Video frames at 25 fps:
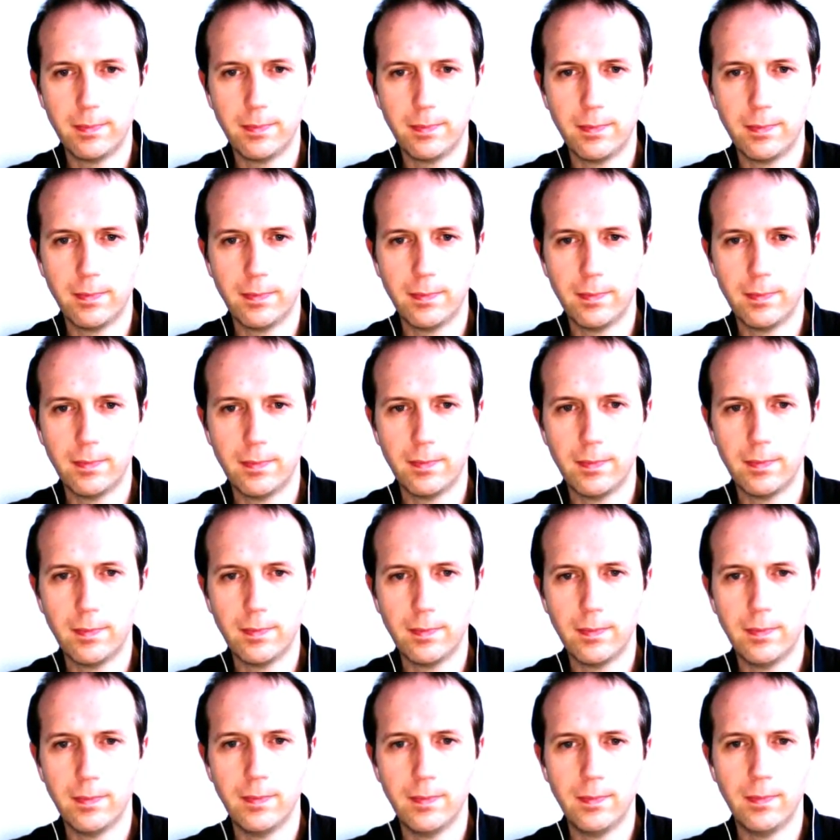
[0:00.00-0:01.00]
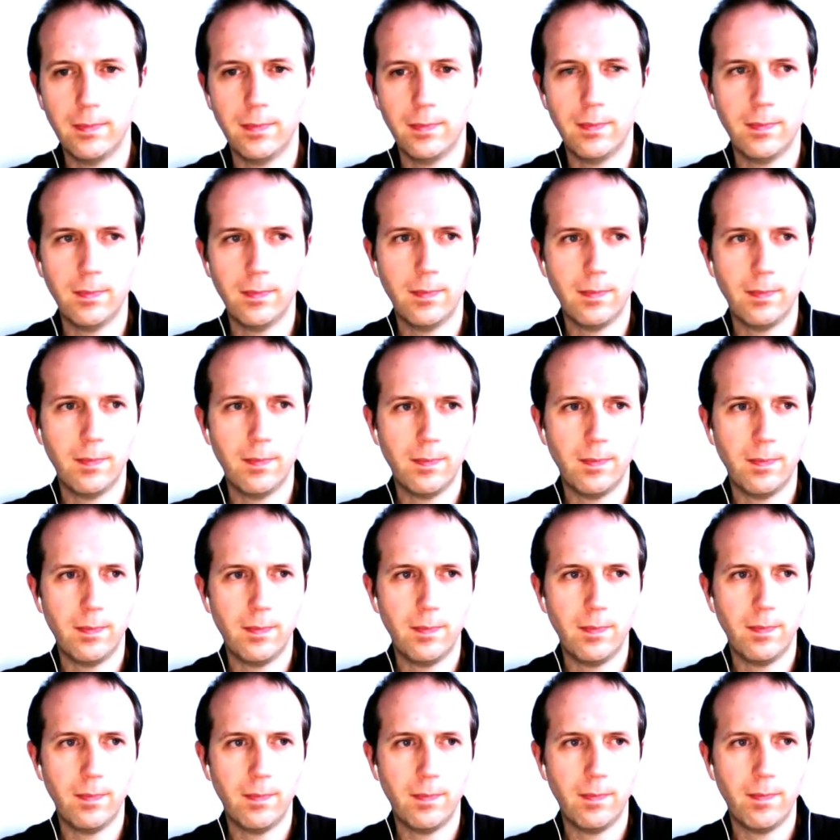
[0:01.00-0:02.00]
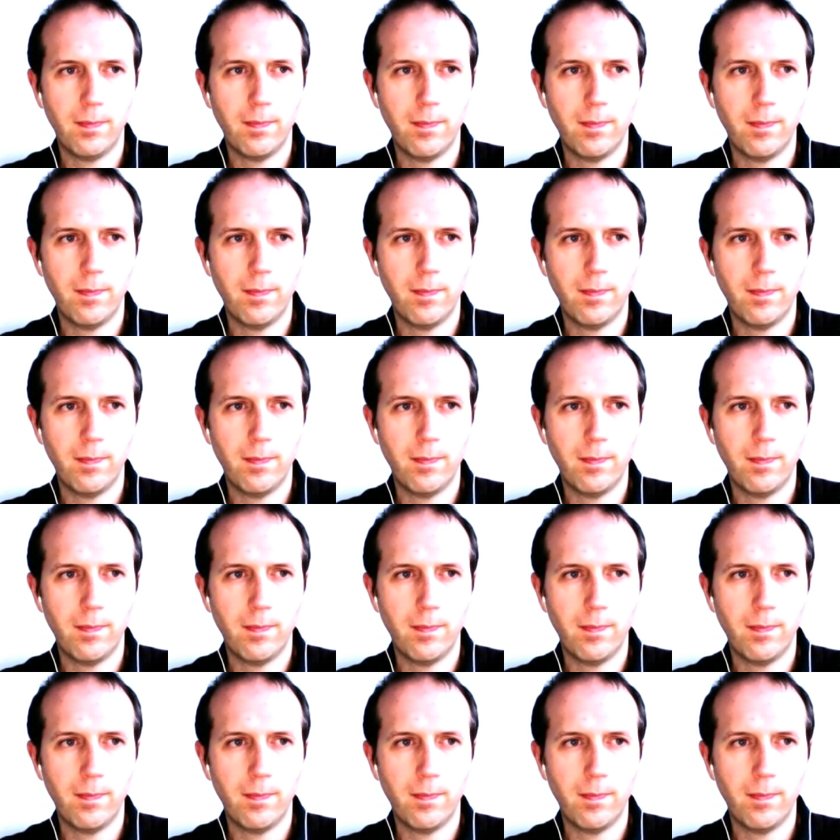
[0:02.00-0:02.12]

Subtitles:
(no one is talking)